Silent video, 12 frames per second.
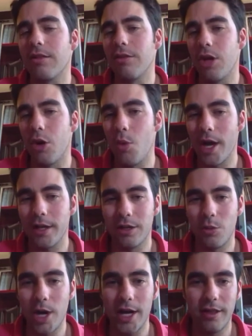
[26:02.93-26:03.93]
the
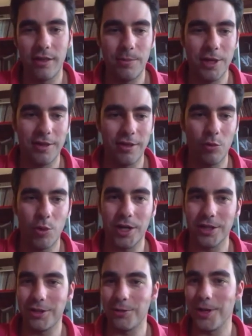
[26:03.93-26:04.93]
wine is a business where the
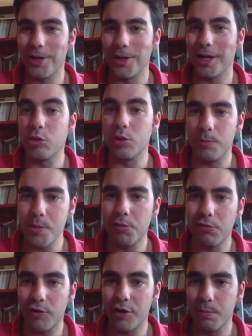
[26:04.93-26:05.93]
connection between people is
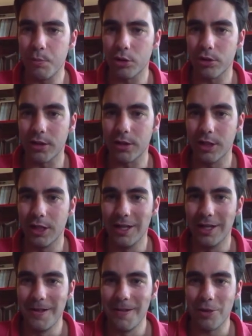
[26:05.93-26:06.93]
very important.
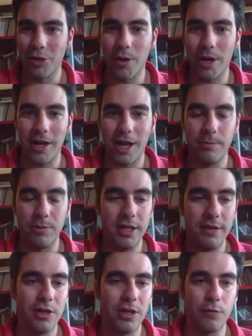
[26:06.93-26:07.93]
So I believe
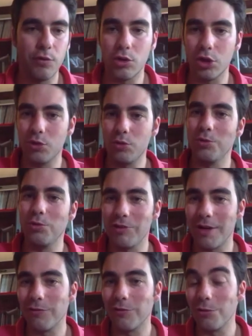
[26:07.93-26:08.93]
in the future we'll
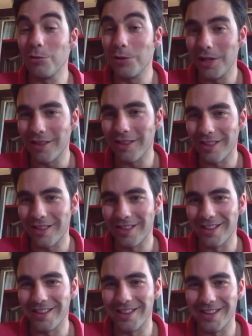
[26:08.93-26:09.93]
have to do this.
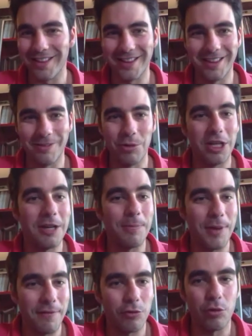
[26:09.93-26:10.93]
We
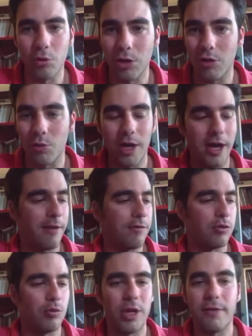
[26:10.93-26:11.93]
have to do this.
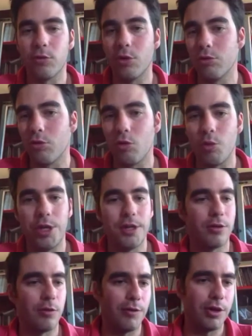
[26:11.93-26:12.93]
We have to go to Sweden
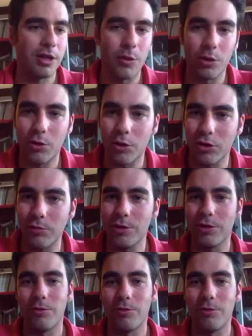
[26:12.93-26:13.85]
to visit our customers